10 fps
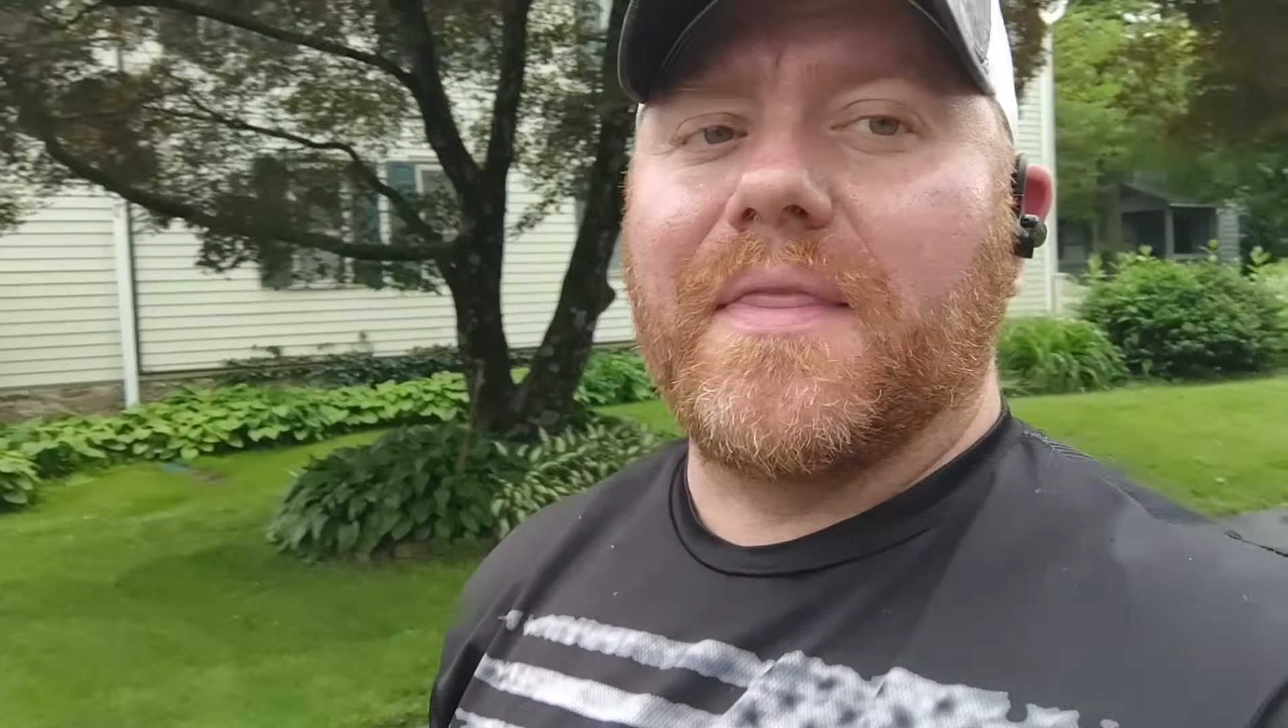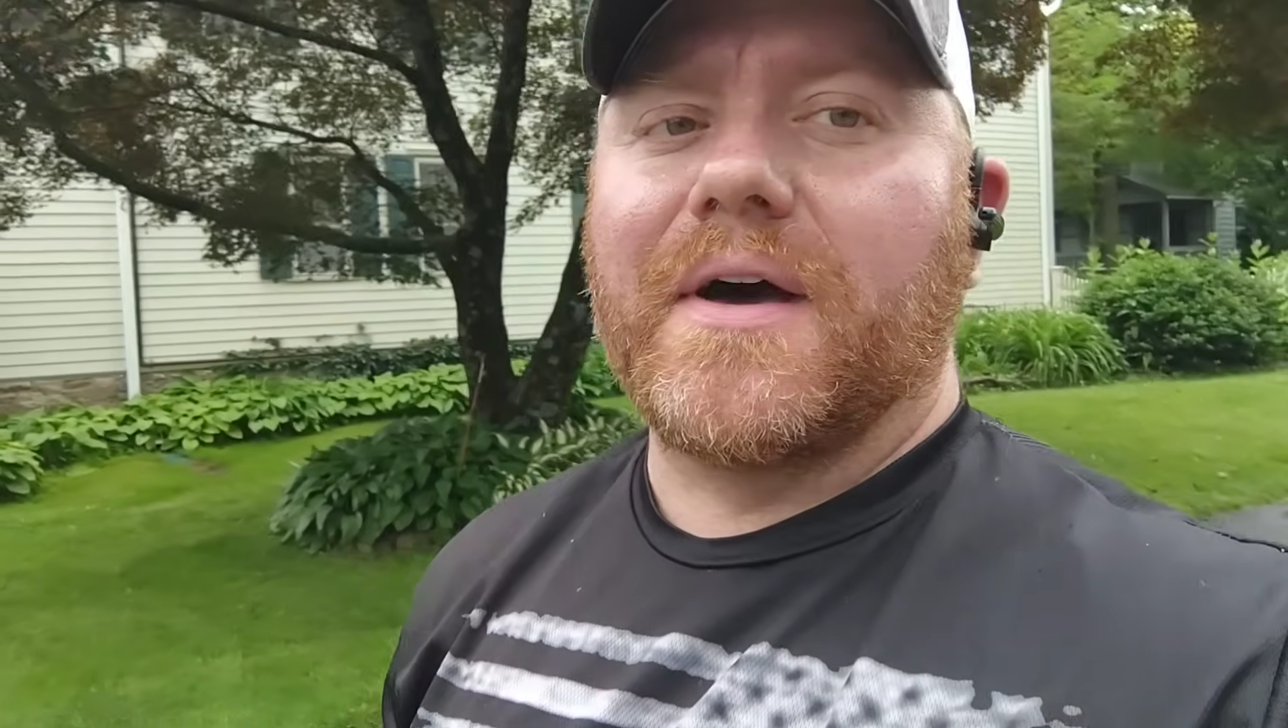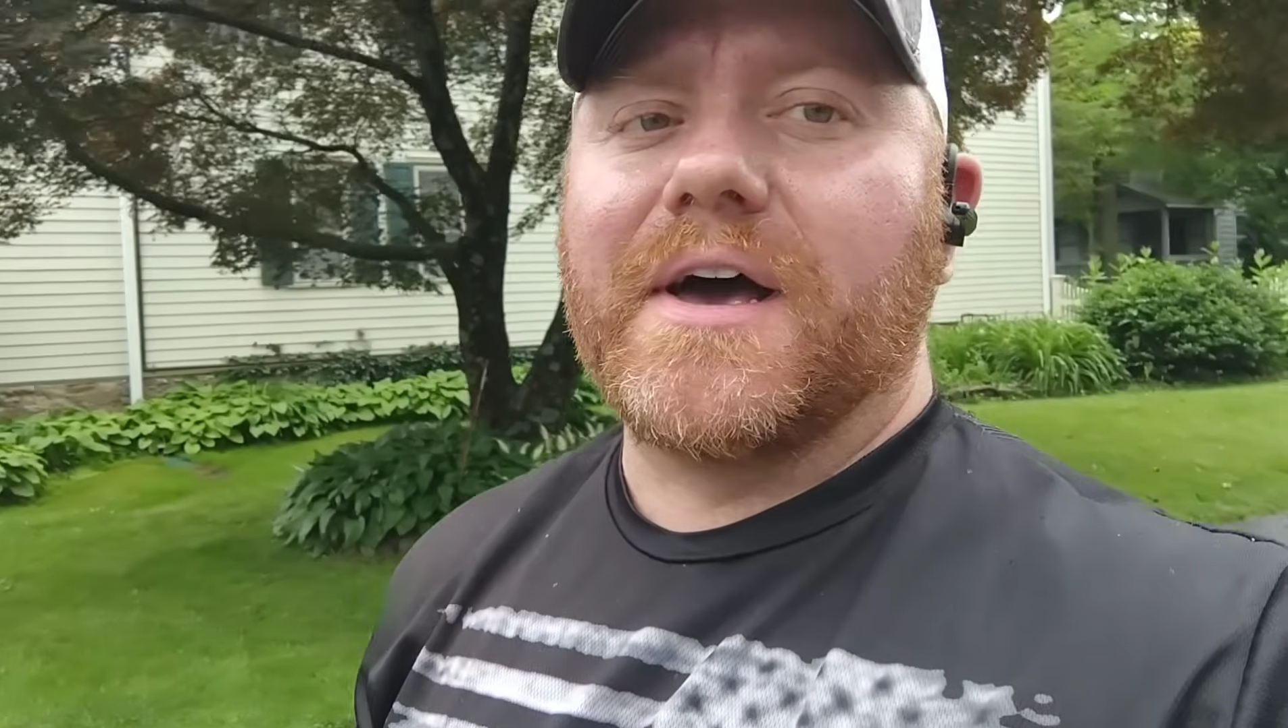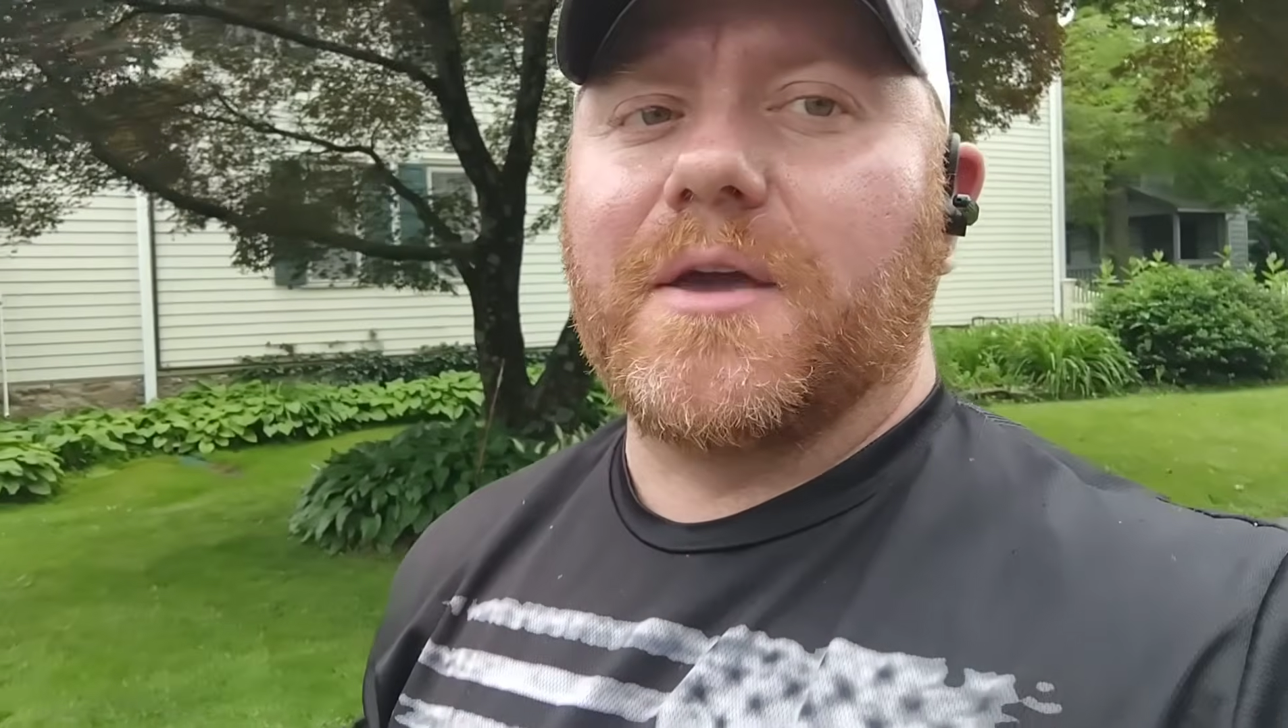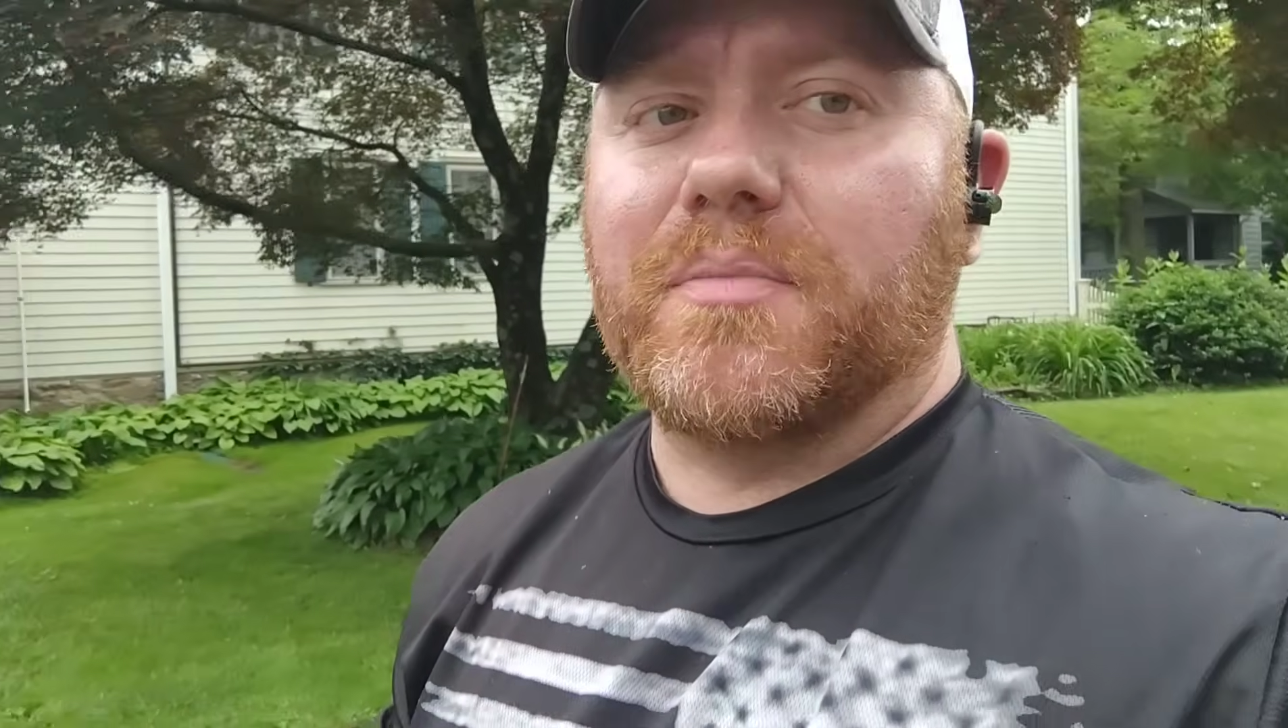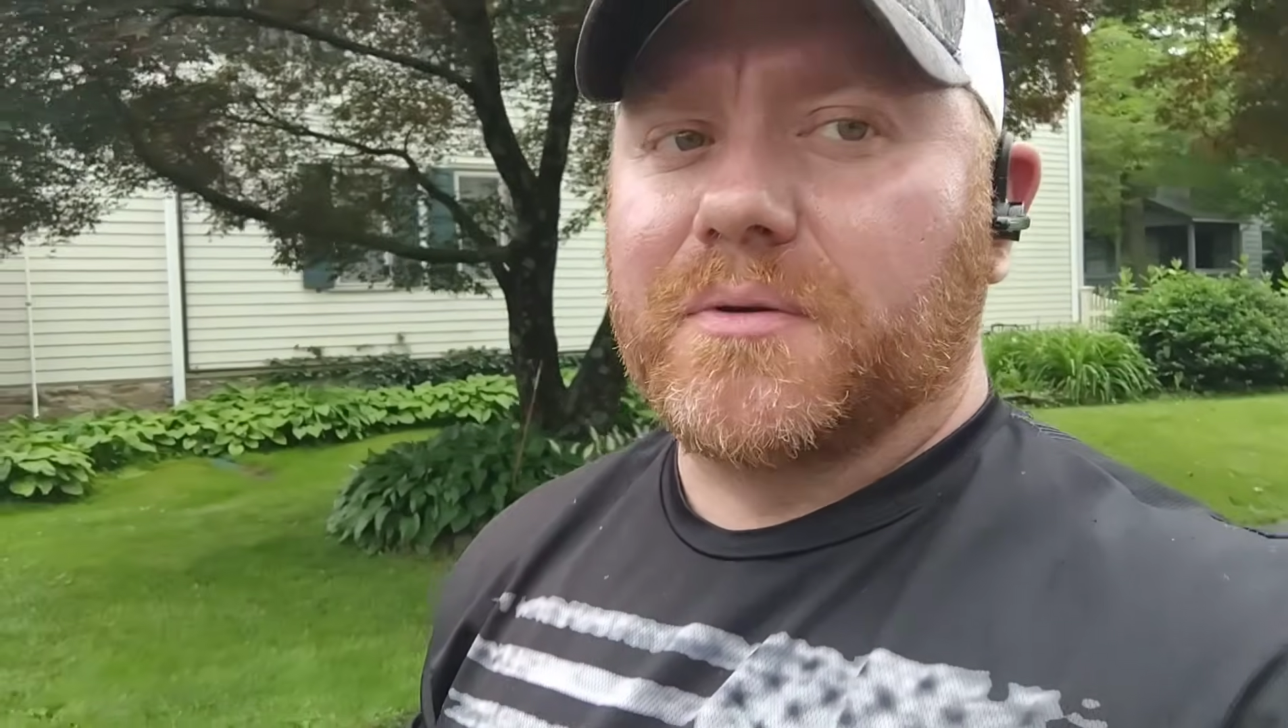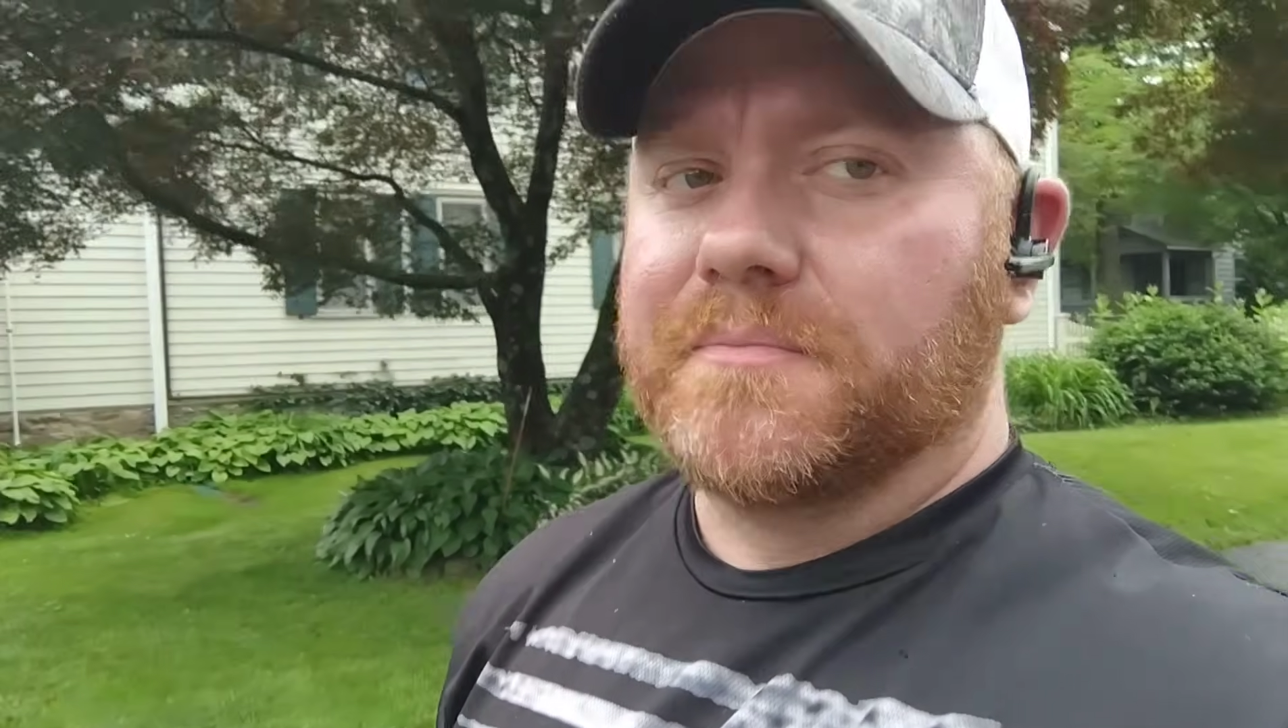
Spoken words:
the hype,